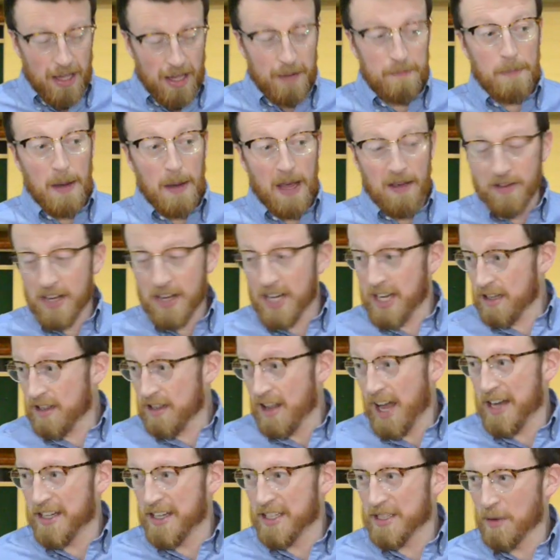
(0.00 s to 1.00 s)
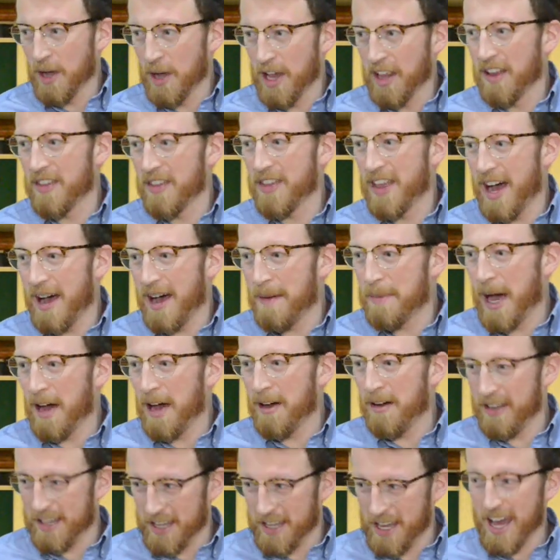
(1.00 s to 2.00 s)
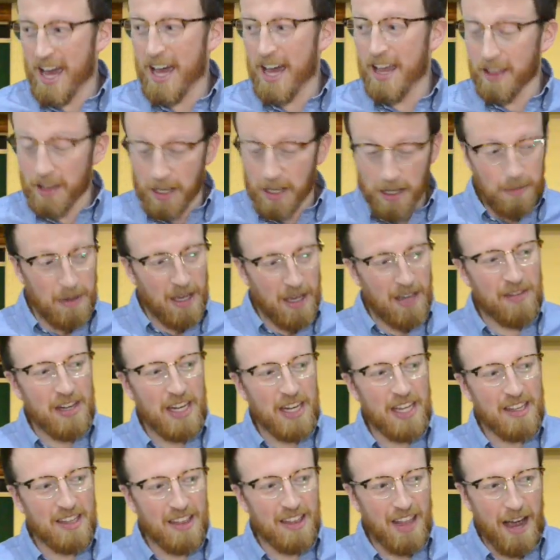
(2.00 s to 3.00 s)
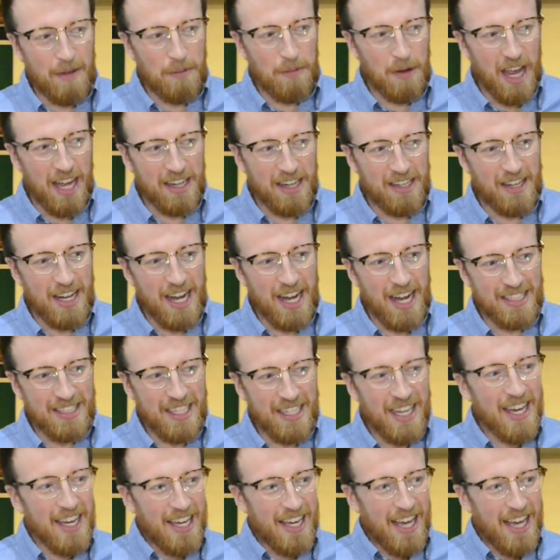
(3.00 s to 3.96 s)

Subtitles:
Bit of an incline as well on that. A little bit of an incline we had on ours.